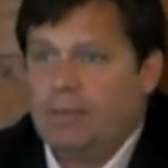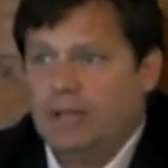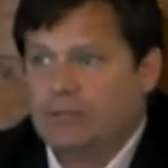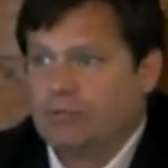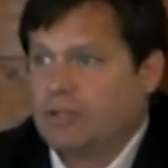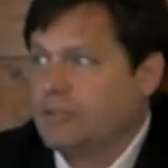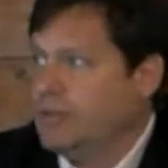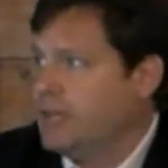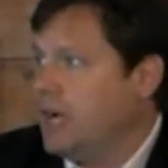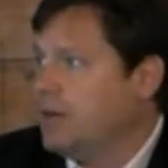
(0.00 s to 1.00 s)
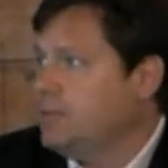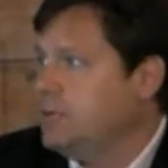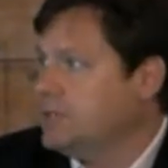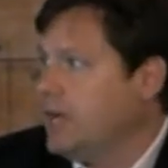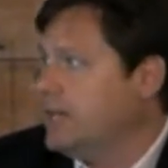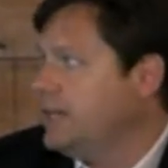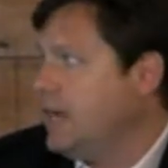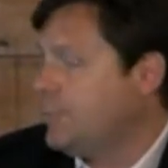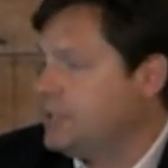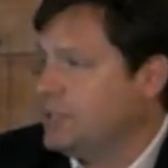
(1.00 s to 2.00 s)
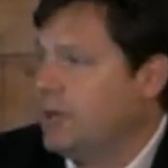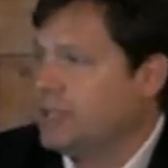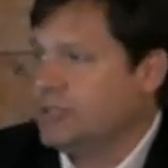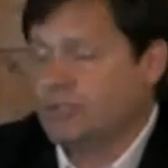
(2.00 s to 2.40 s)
as the rest of the economy was heading in the opposite direction.